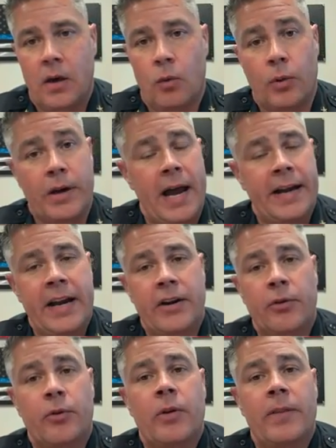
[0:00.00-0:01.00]
We're not here
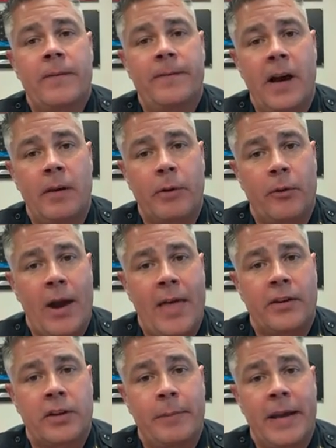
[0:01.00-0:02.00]
to ruin the fun, but
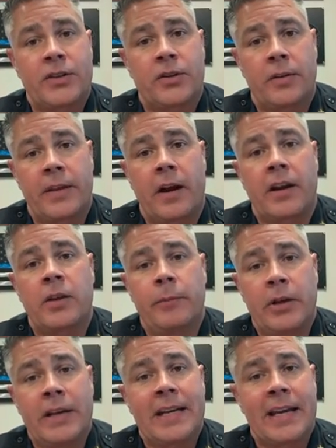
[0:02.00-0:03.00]
rather to make sure that our
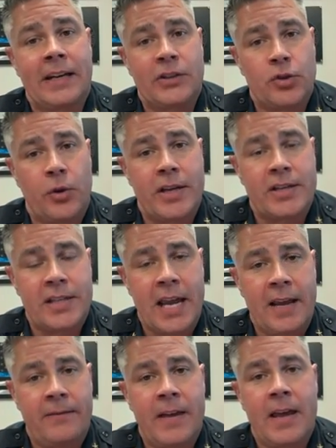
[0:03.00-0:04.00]
community can enjoy a
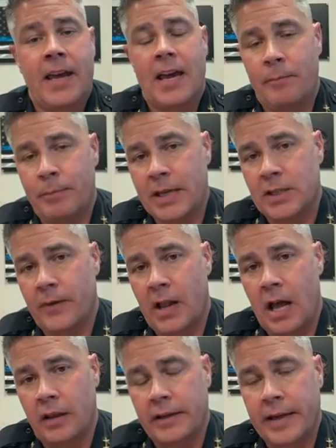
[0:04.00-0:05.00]
safe and peaceful
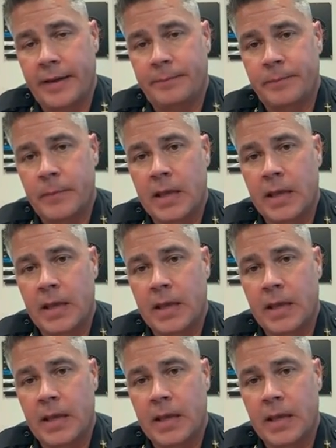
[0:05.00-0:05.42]
holiday.